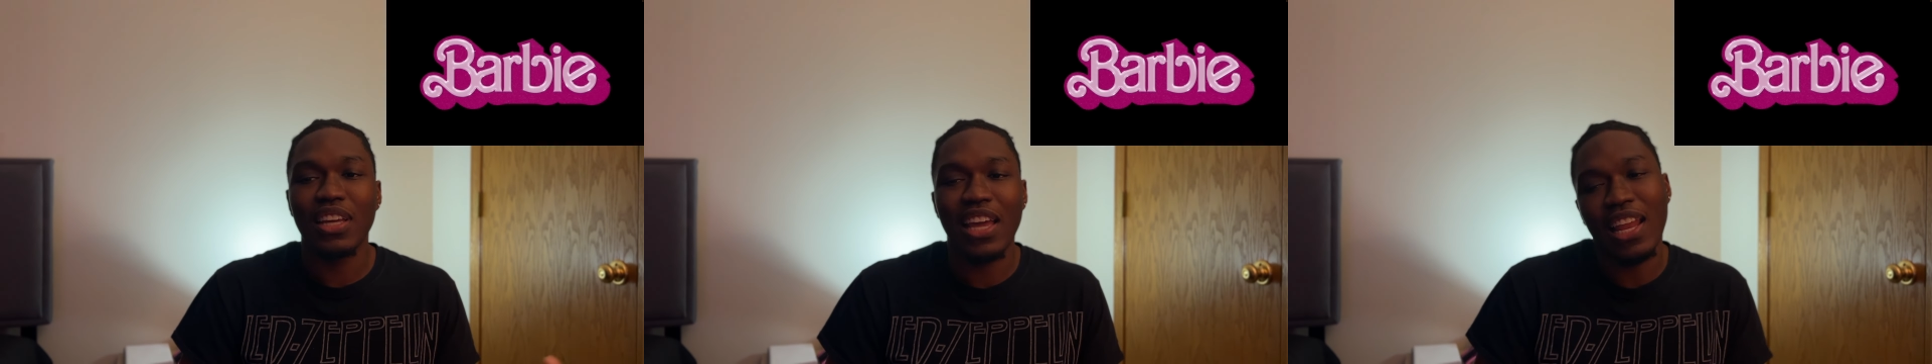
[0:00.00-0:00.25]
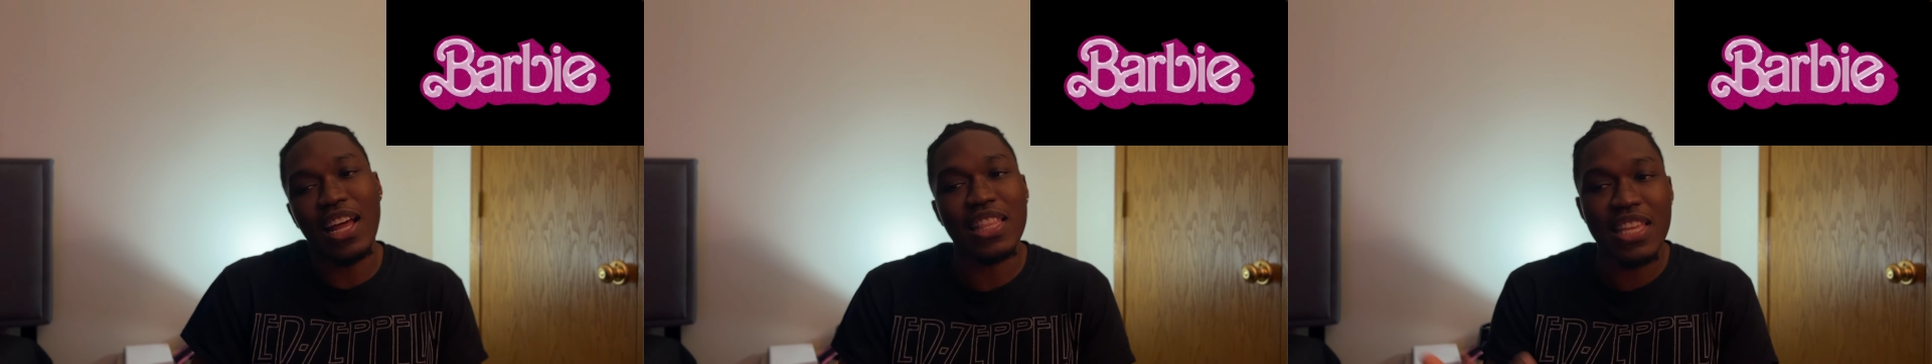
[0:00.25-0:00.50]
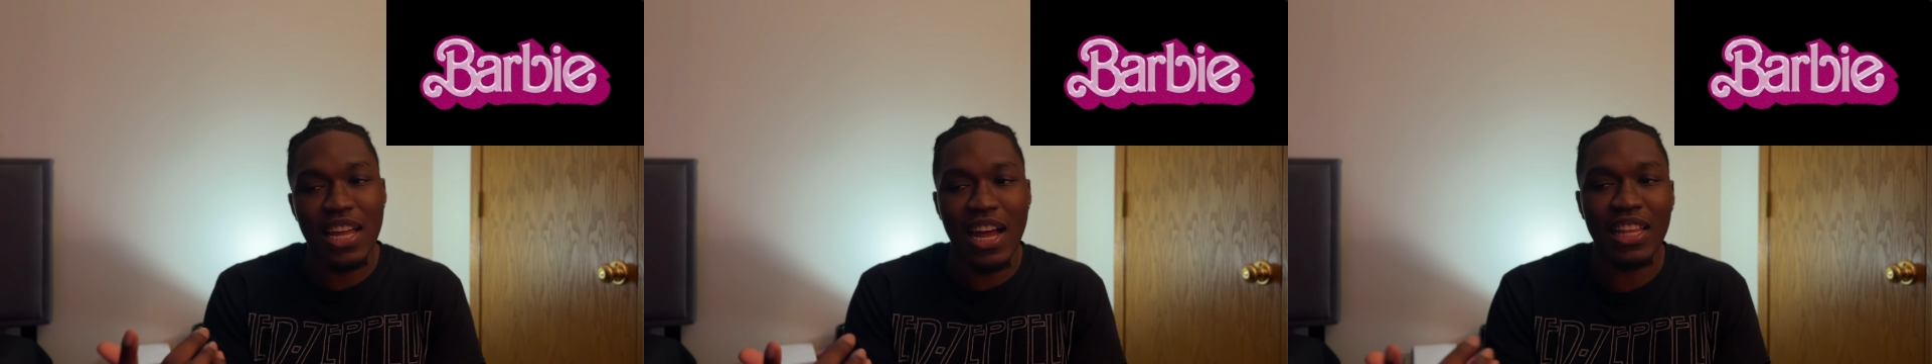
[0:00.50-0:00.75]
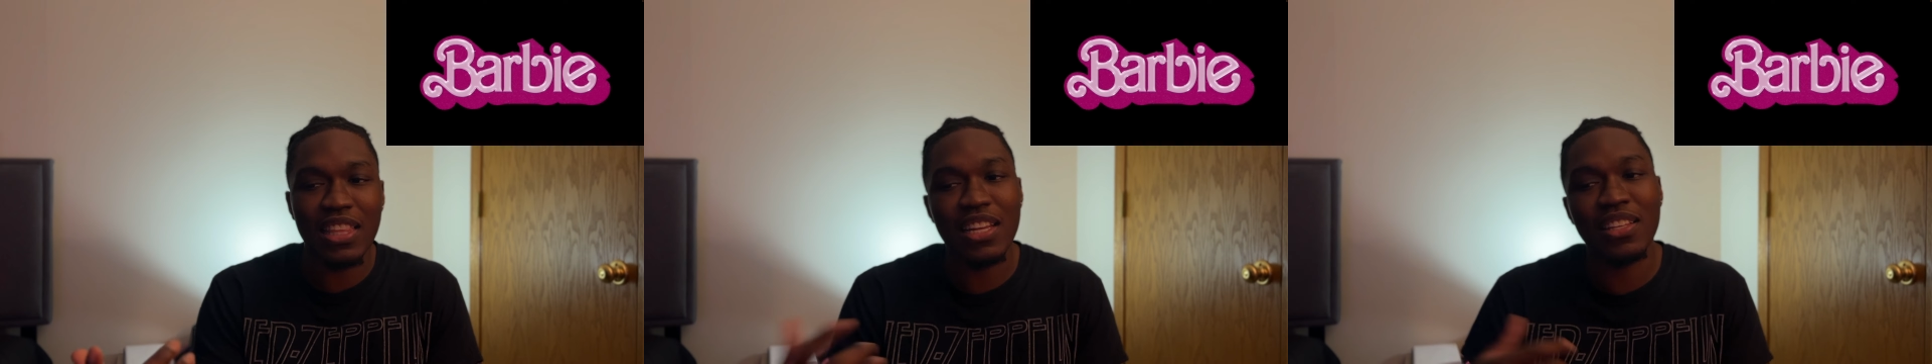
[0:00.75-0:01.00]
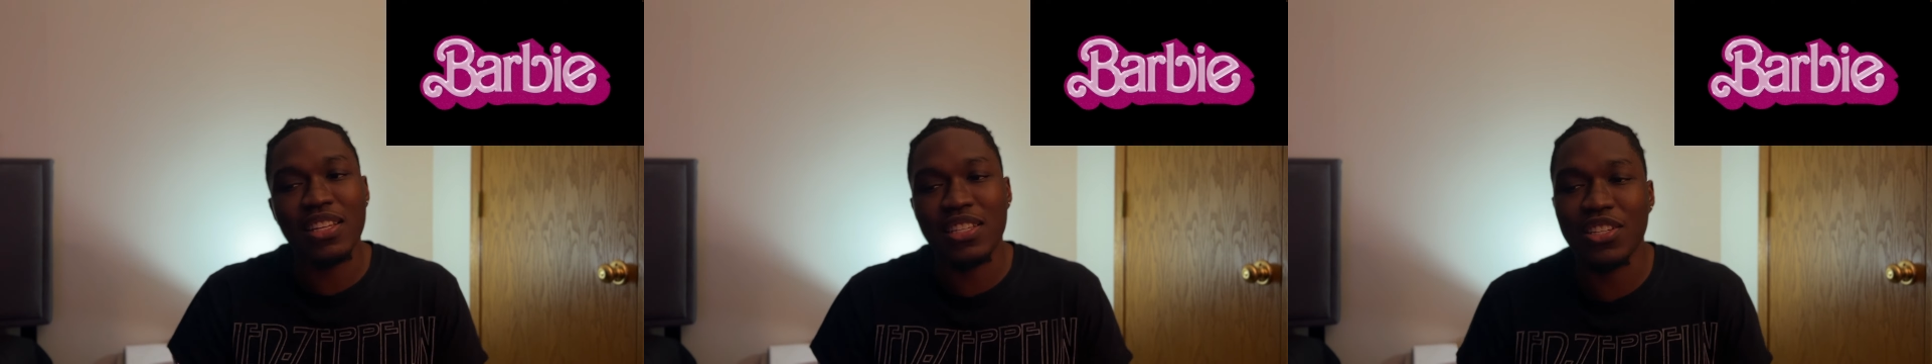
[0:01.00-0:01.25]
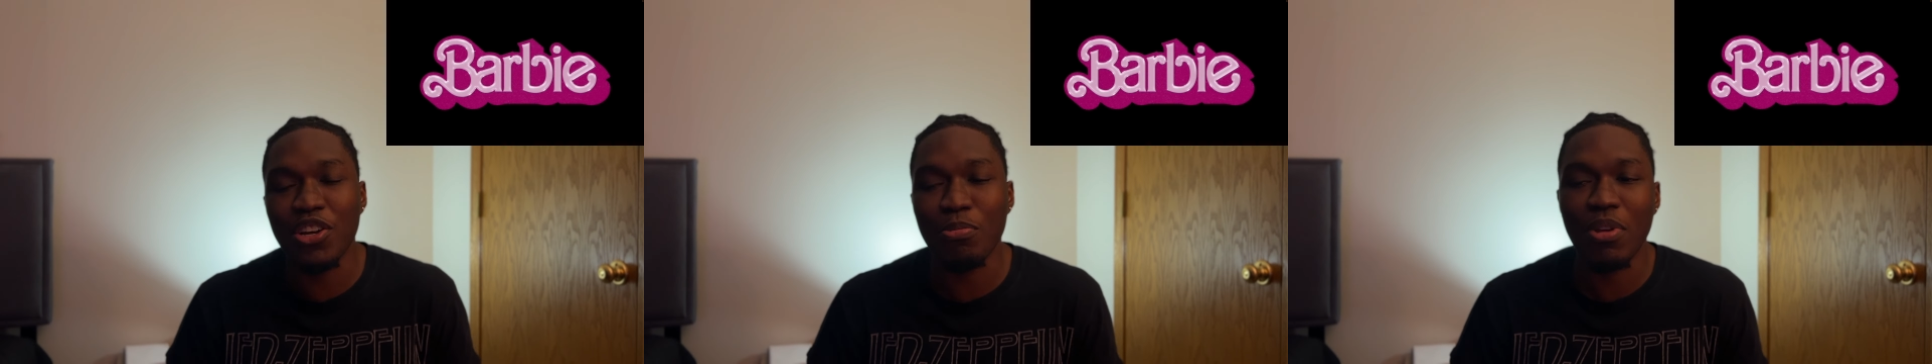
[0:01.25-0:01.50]
And I think this
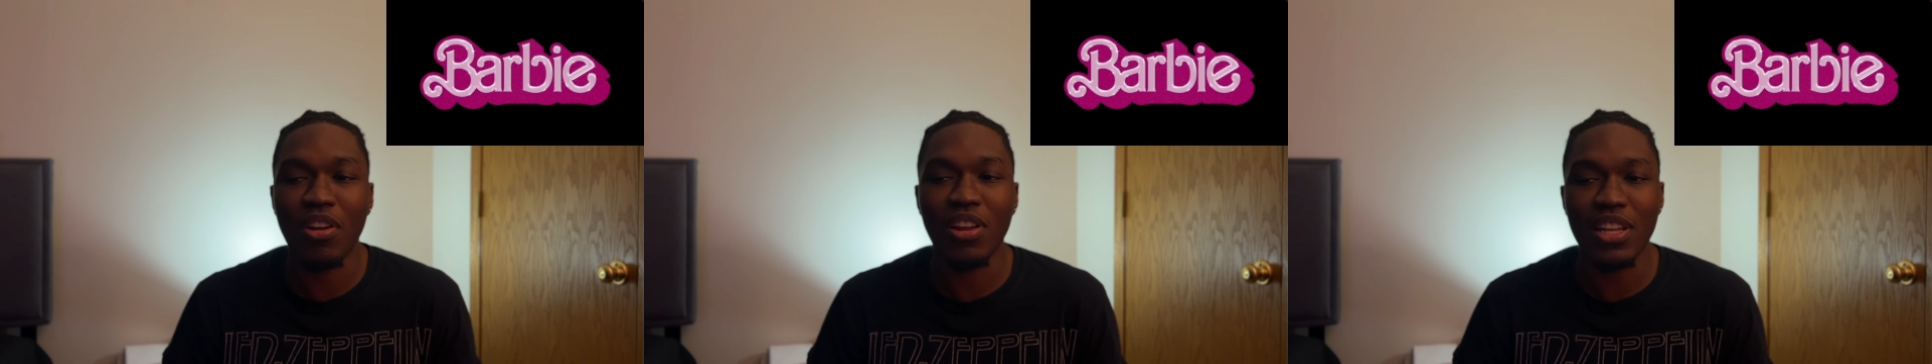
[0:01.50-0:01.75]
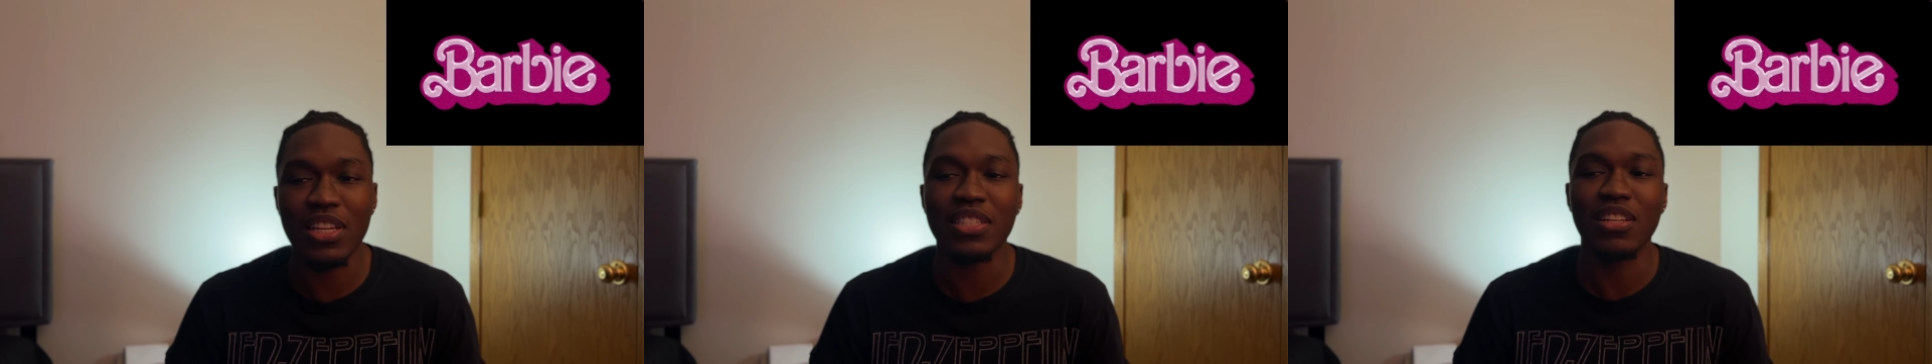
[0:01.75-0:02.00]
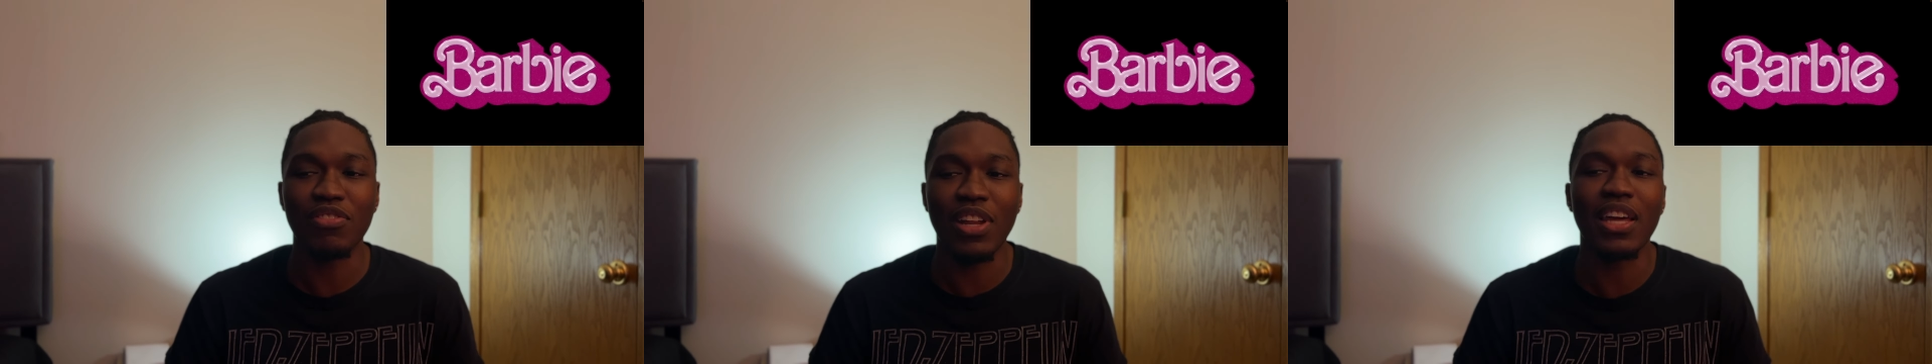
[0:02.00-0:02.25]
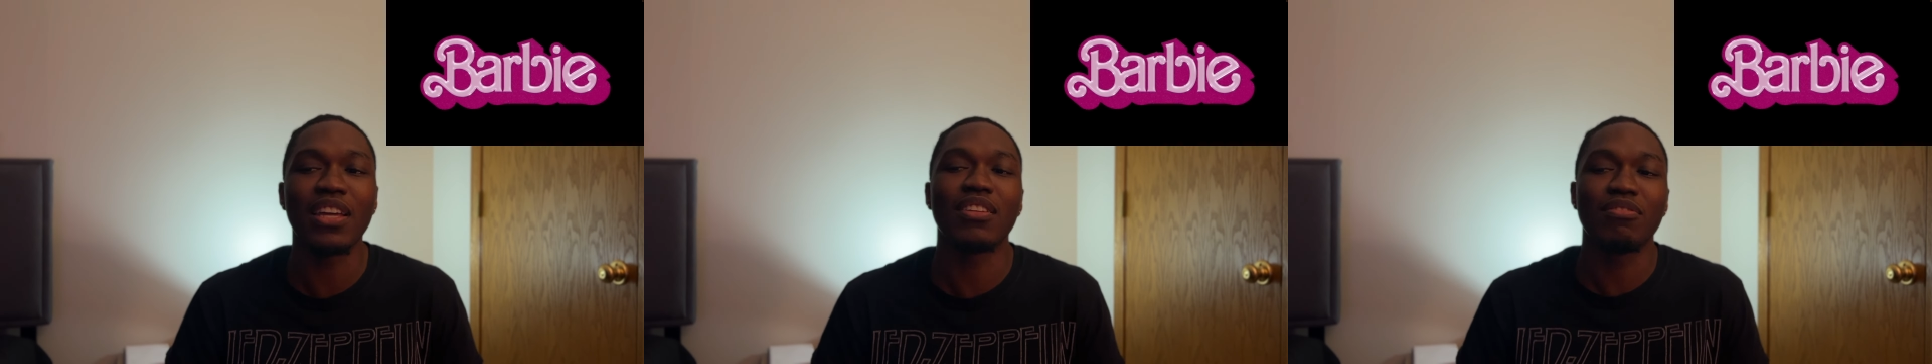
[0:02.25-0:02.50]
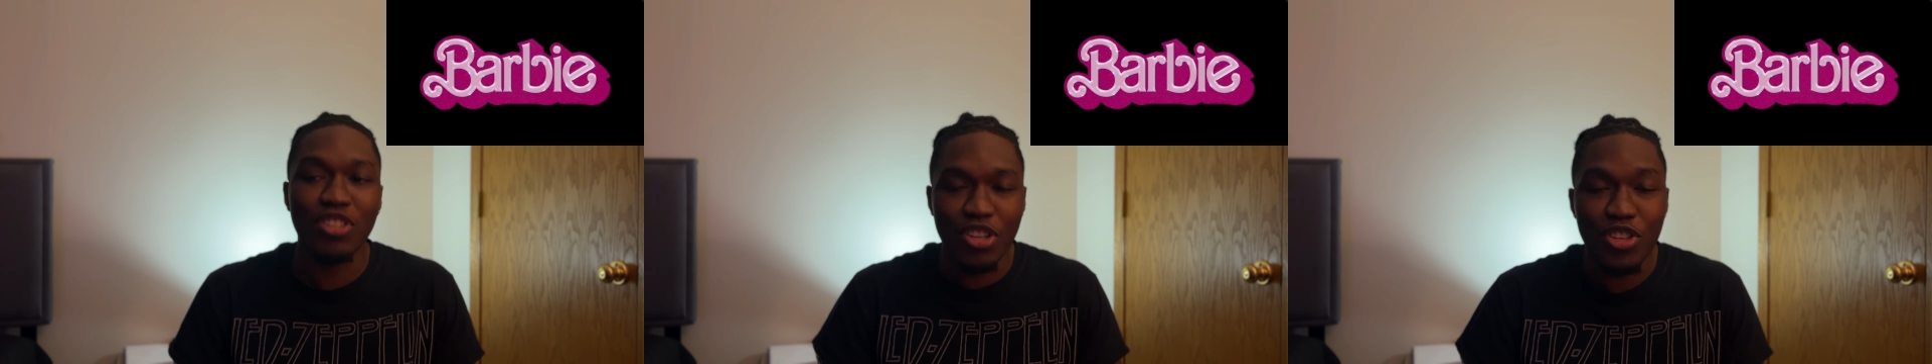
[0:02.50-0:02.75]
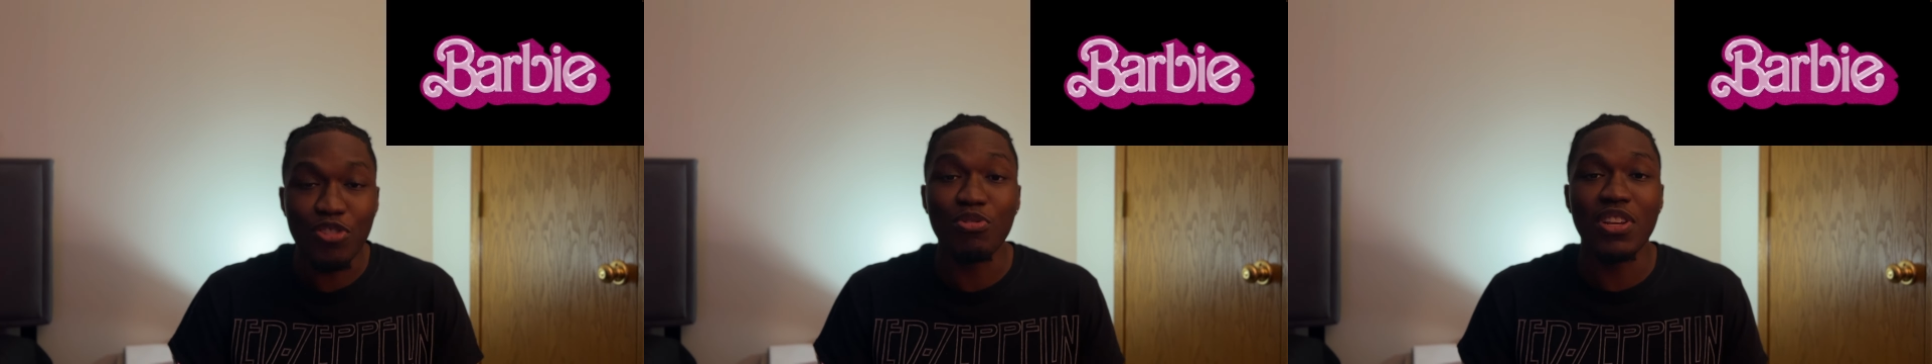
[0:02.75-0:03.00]
is gonna be on the list of like,
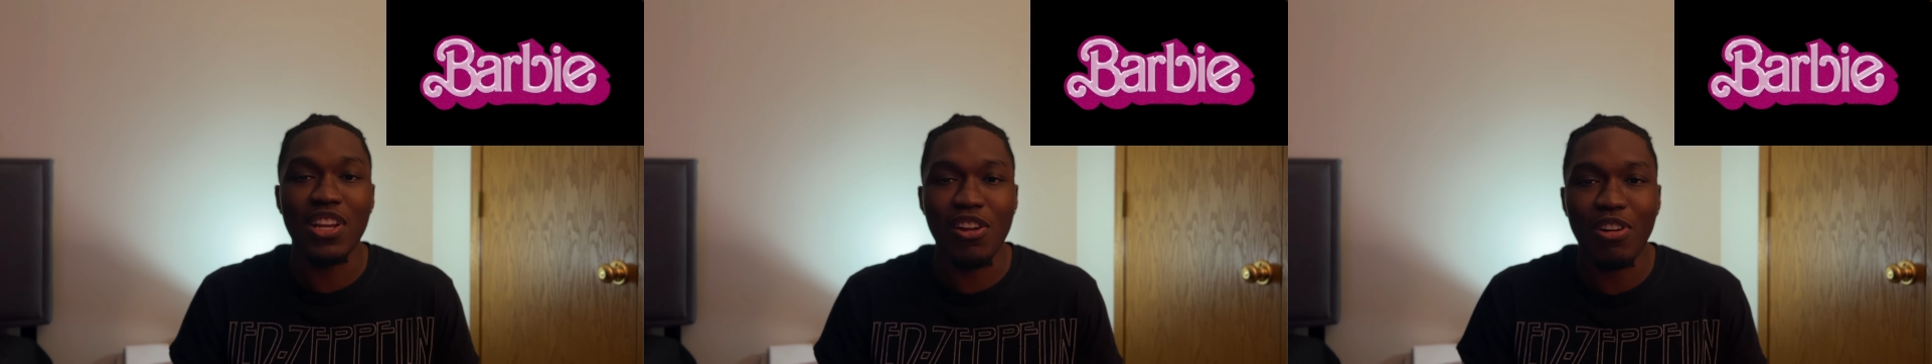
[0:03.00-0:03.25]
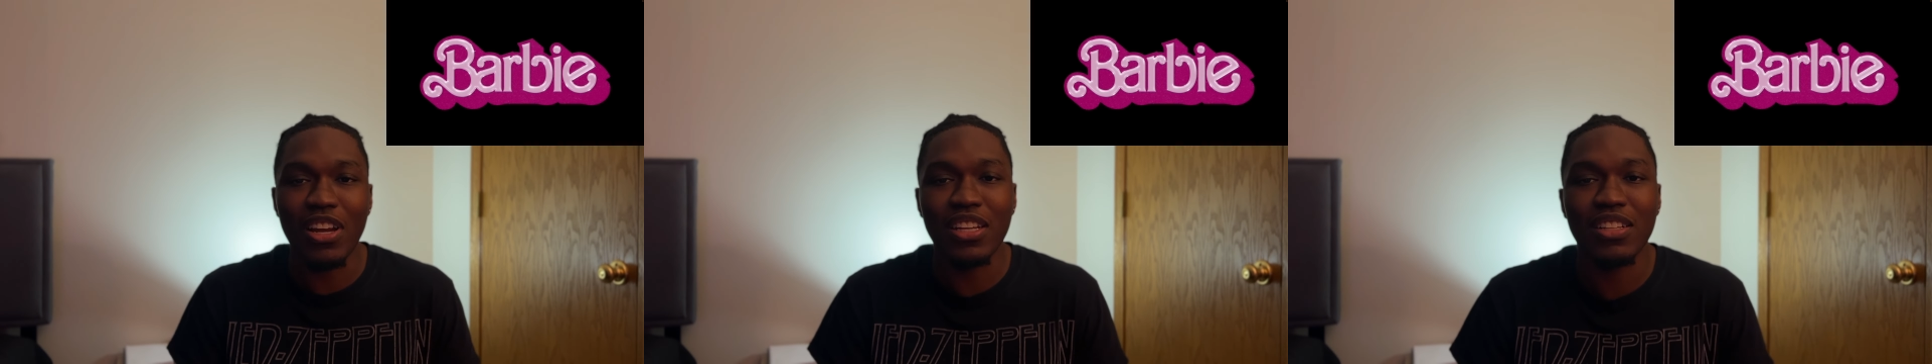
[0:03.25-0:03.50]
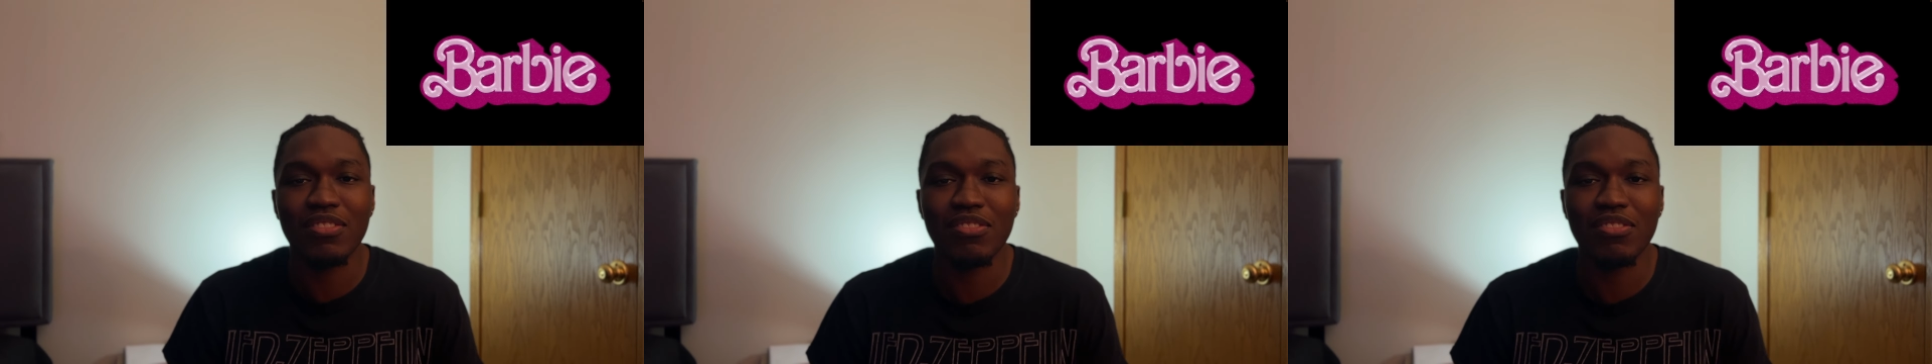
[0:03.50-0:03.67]
you did it right.